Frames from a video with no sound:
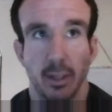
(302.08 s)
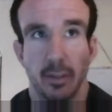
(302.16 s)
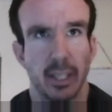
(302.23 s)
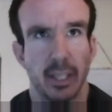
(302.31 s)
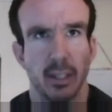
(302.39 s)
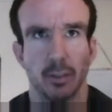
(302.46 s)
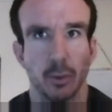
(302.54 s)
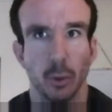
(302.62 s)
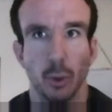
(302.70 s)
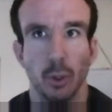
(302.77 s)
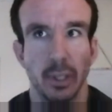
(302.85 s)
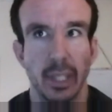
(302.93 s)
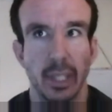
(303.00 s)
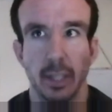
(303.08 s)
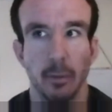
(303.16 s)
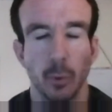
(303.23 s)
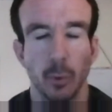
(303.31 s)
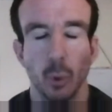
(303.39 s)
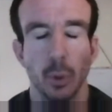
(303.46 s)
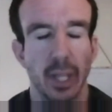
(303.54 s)
I think I scored nearly
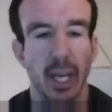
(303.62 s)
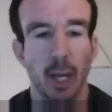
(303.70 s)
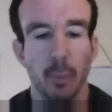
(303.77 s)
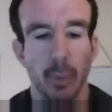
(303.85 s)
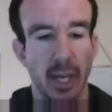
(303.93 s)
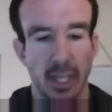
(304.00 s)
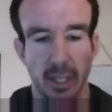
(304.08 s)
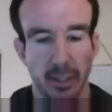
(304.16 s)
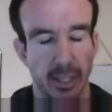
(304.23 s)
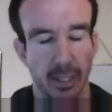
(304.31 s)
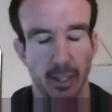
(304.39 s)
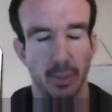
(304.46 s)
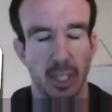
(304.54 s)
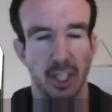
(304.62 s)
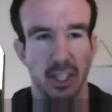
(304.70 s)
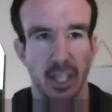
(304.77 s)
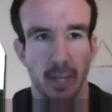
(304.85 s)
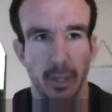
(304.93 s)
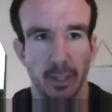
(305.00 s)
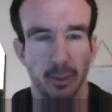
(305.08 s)
4 on that, but I didn't think I was actually
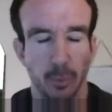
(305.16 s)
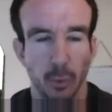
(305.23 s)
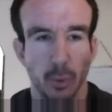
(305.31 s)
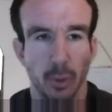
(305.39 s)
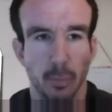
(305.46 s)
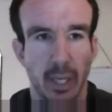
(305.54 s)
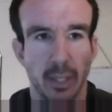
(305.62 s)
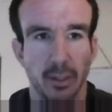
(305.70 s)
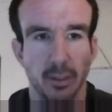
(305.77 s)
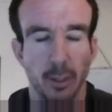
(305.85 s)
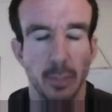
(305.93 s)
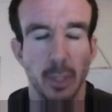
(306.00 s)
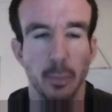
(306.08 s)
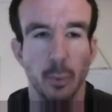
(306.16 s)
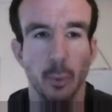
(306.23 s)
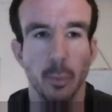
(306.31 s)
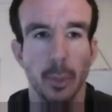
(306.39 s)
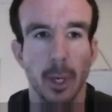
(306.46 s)
that flexible compared to some people.